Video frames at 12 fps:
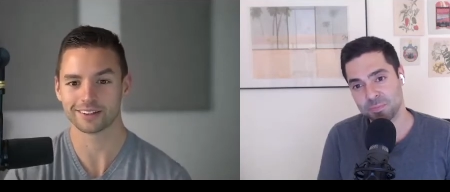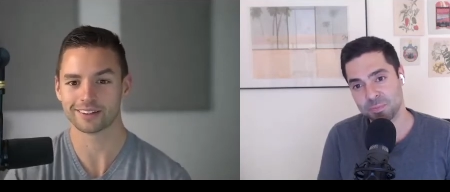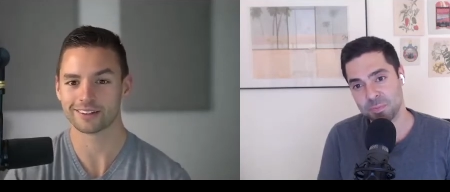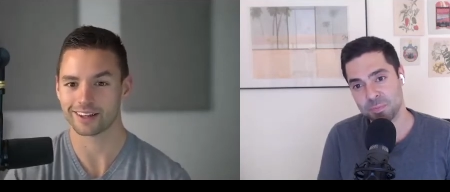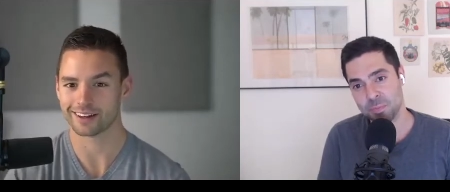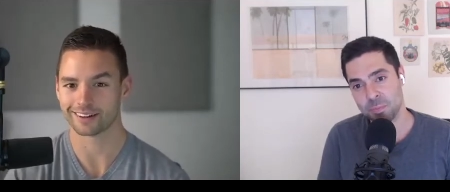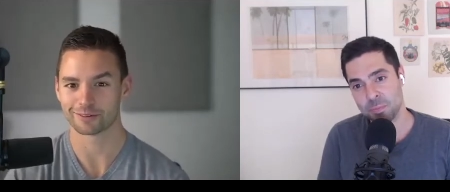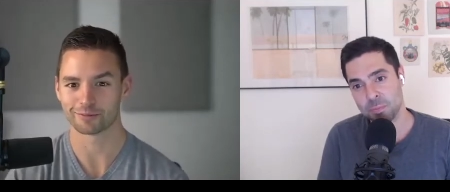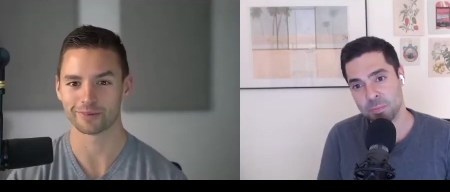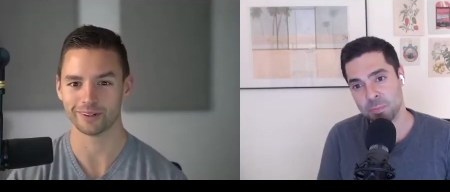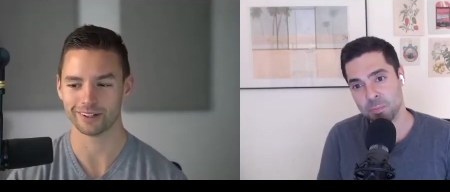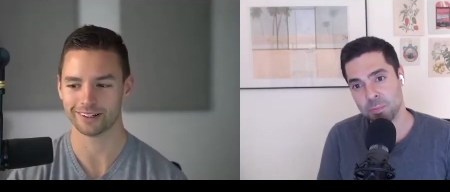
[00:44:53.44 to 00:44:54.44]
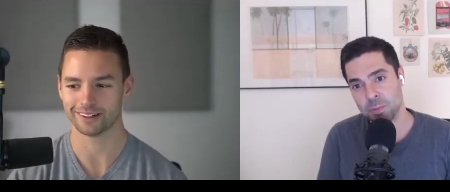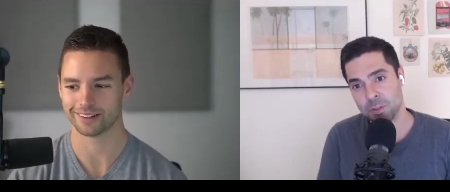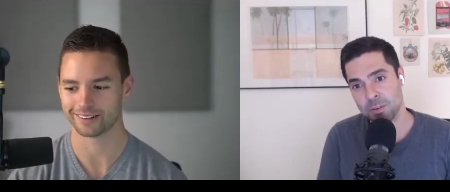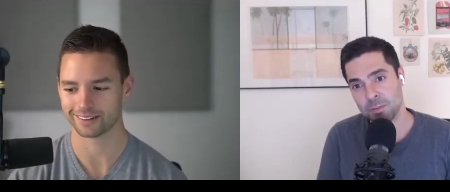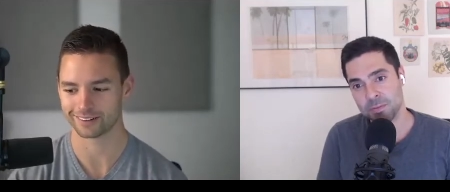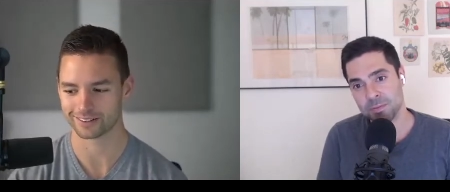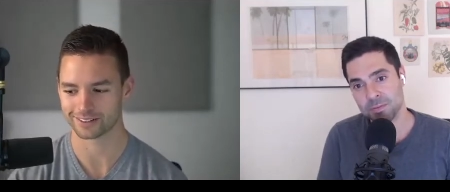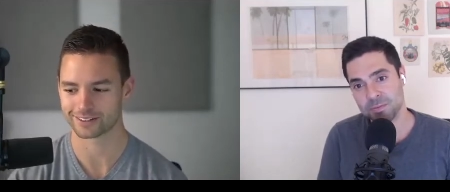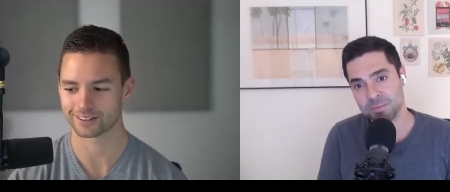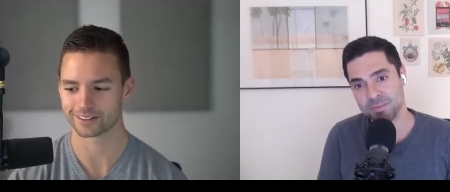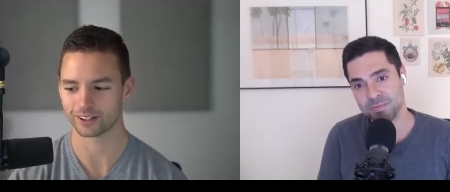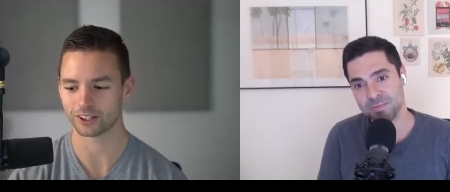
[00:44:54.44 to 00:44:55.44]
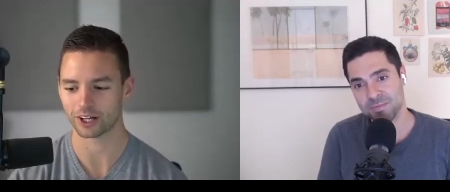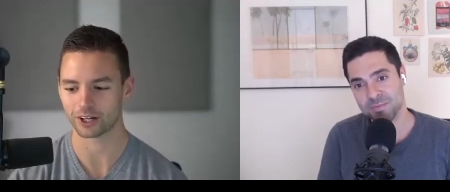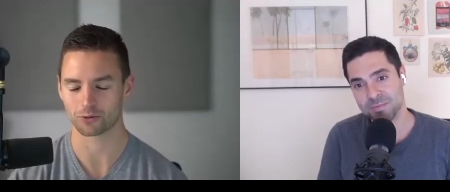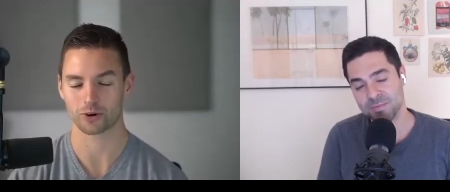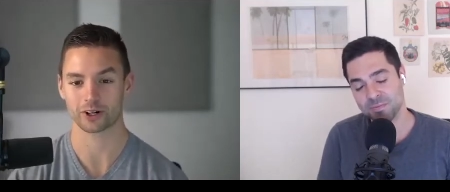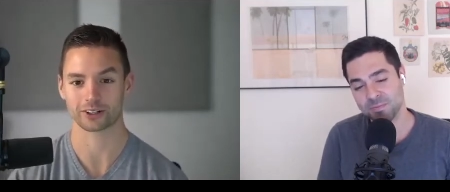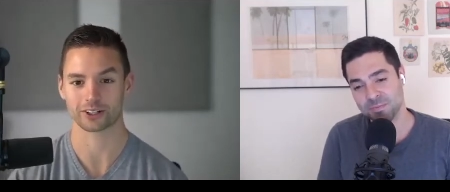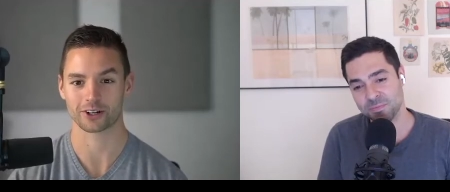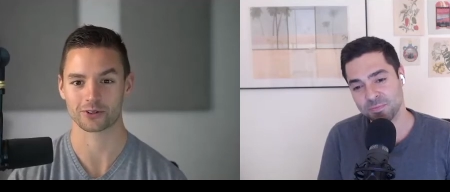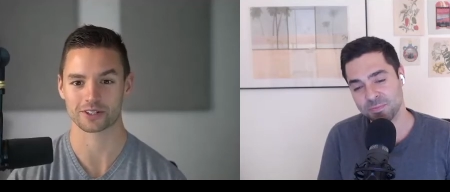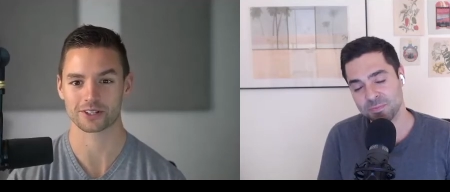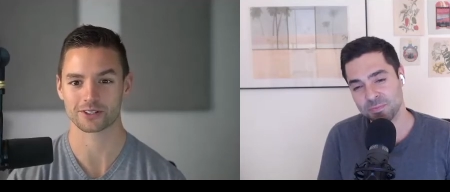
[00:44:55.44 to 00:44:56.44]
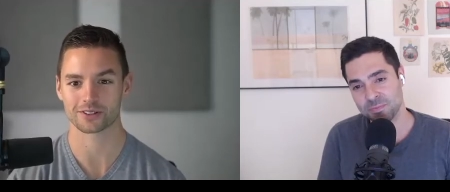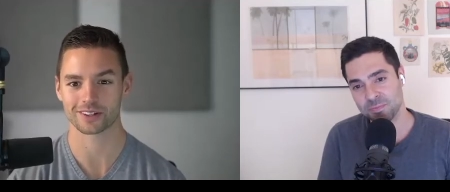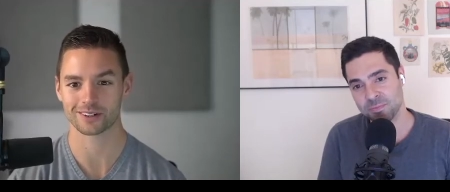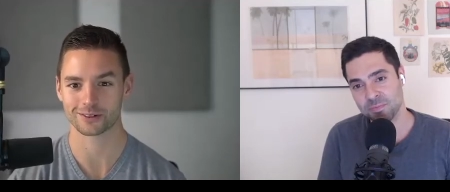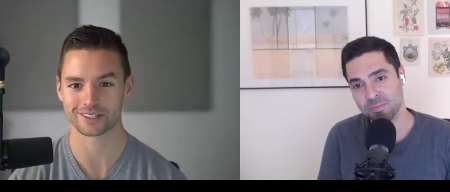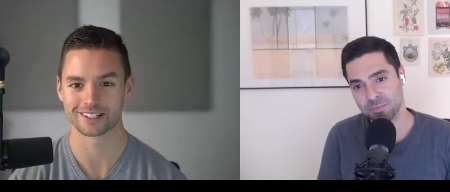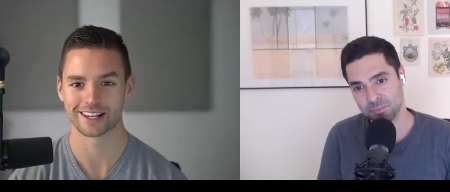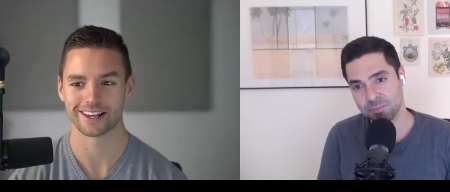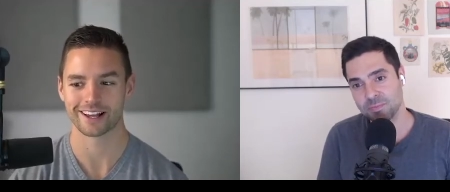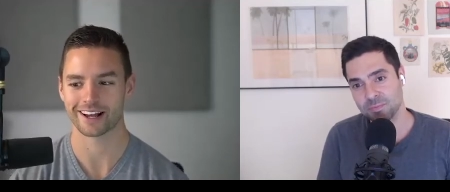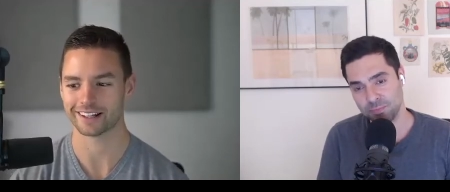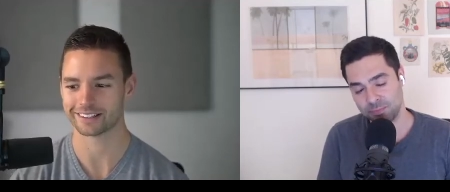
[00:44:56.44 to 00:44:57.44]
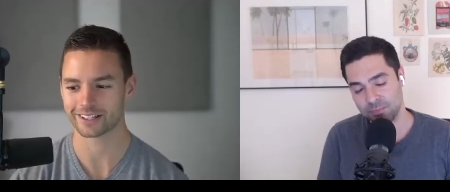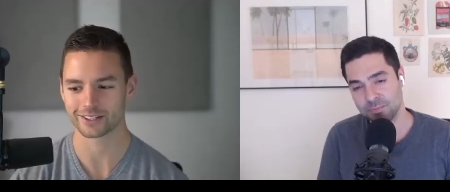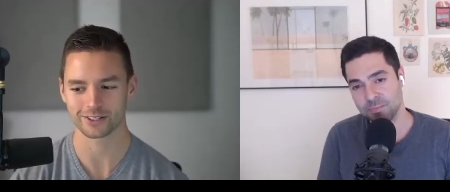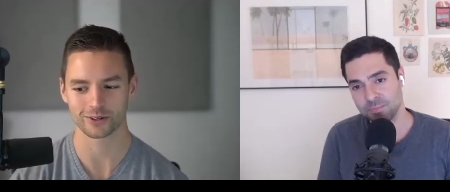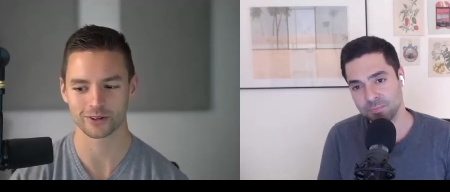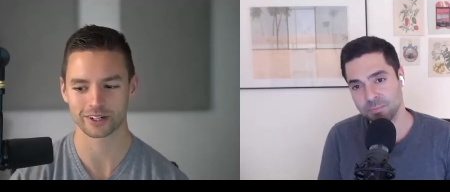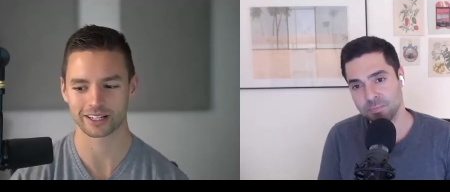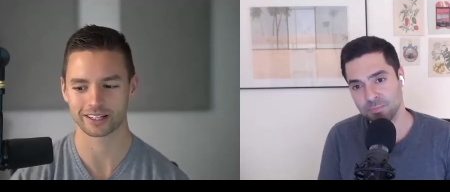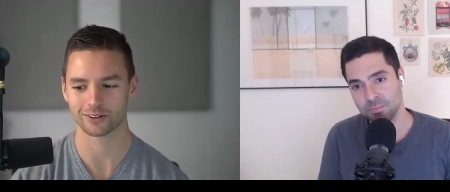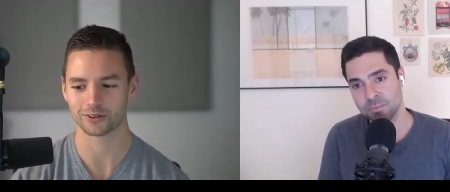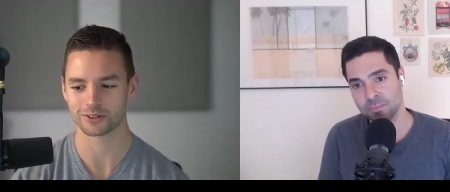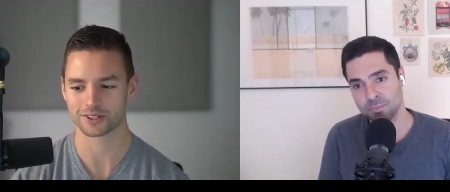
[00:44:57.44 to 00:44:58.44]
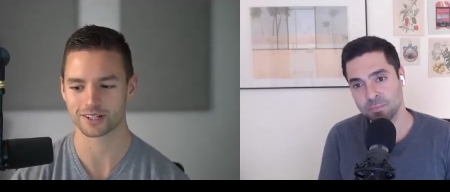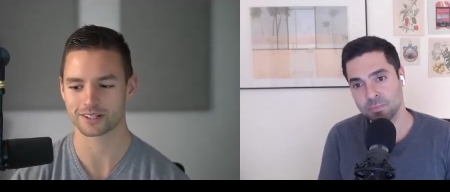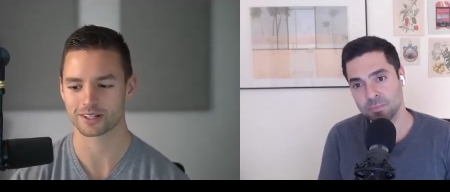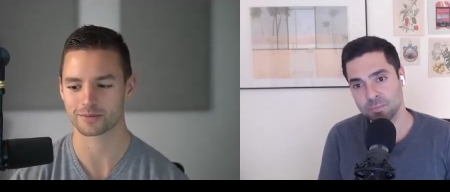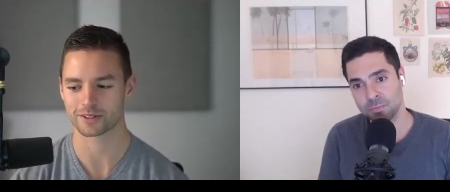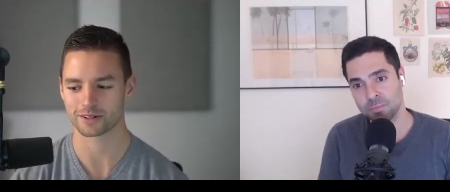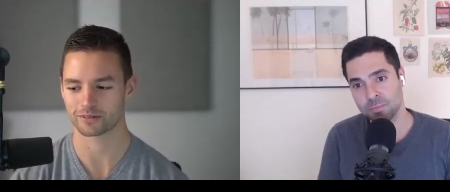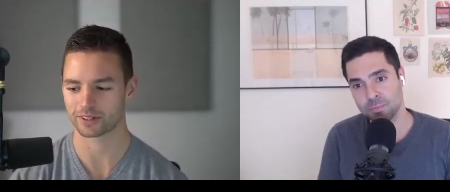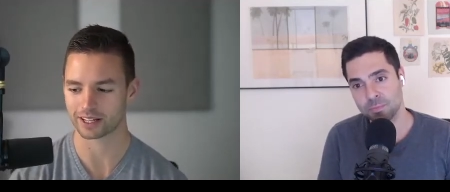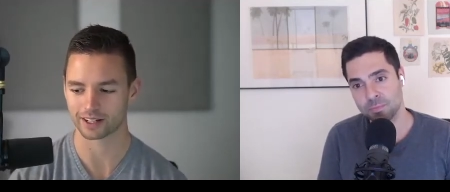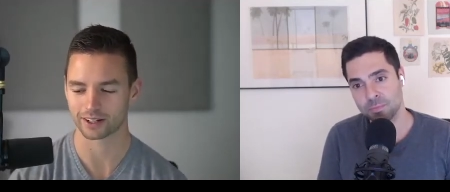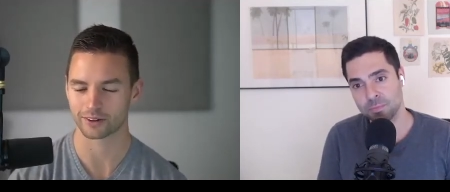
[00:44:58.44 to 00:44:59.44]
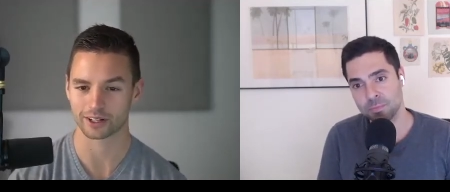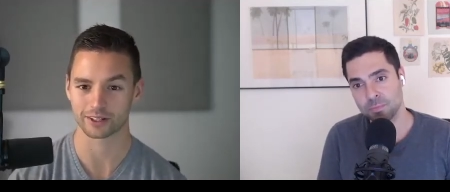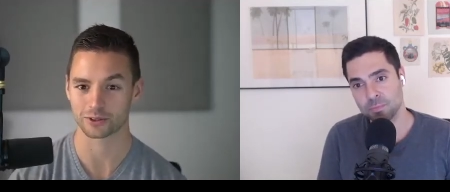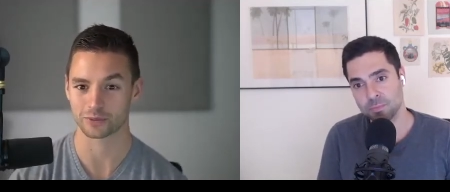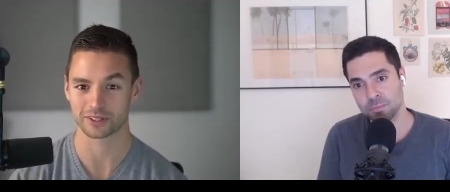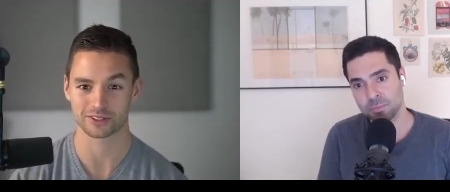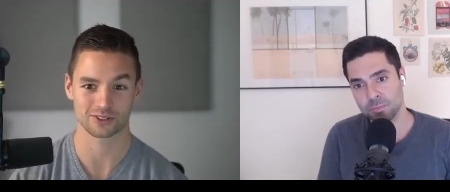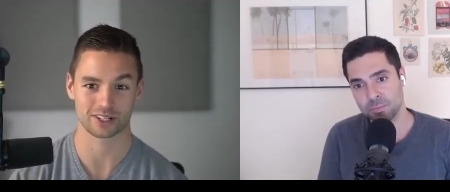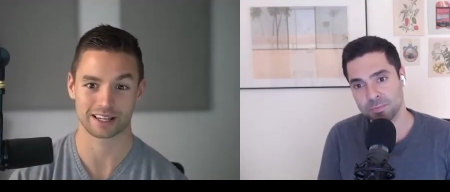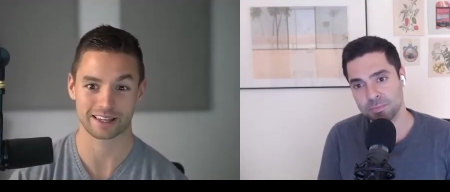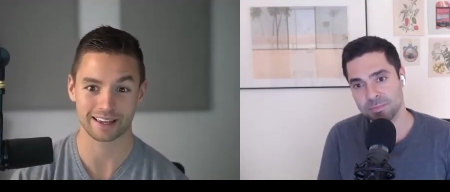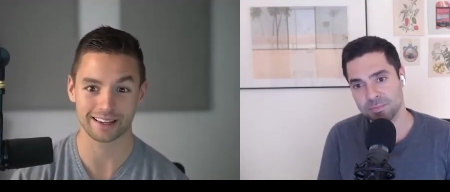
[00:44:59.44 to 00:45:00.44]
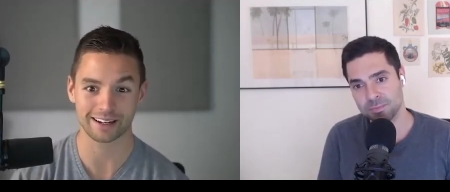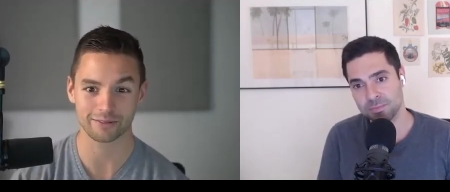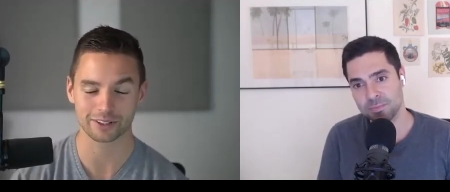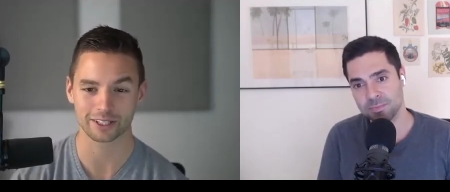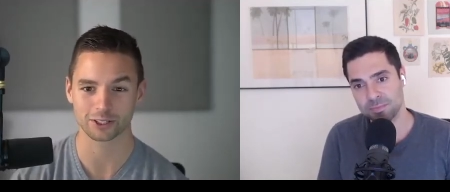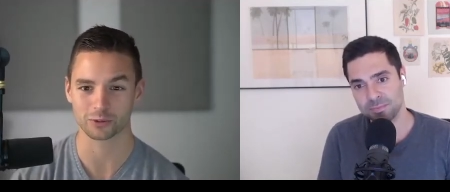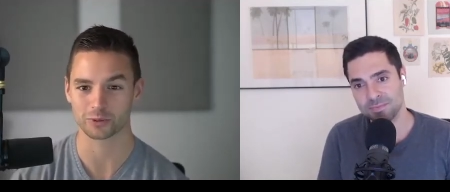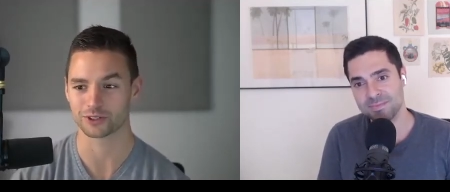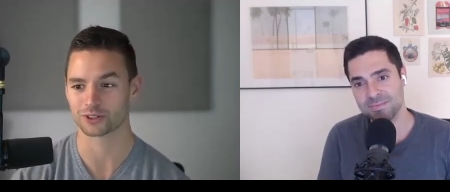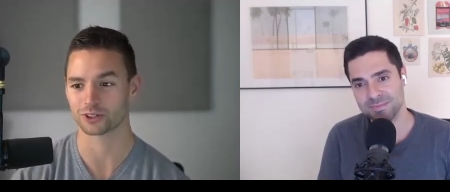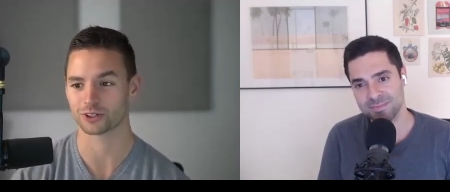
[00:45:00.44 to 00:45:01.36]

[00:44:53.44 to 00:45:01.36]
Speaker 1: yeah, but there's a lot of work that goes into those uh, lead scoring and old systems of like, okay, do we just gate everything? Do we turn